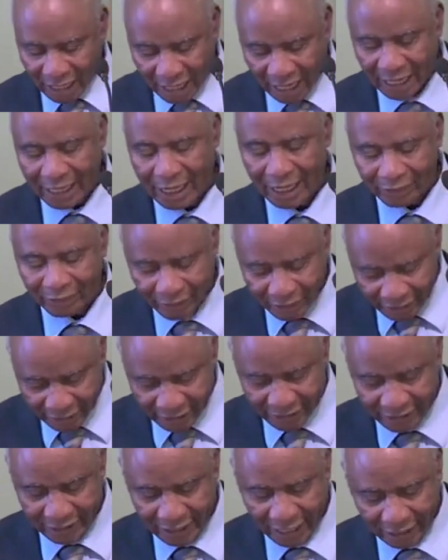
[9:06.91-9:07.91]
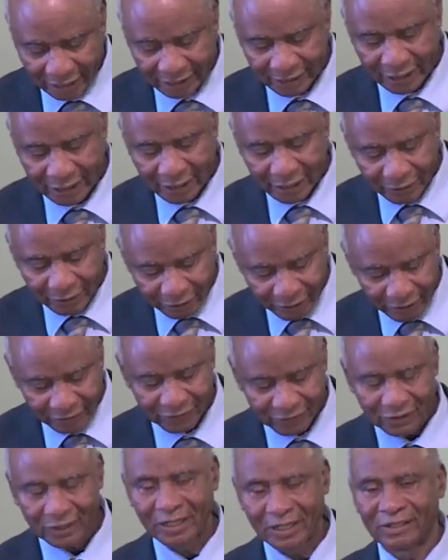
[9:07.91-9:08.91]
And I think that
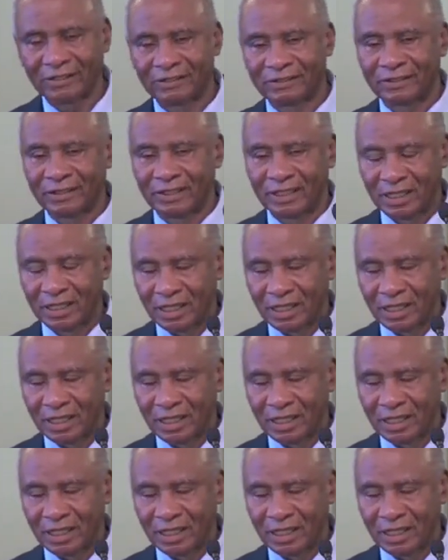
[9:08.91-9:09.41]
this is,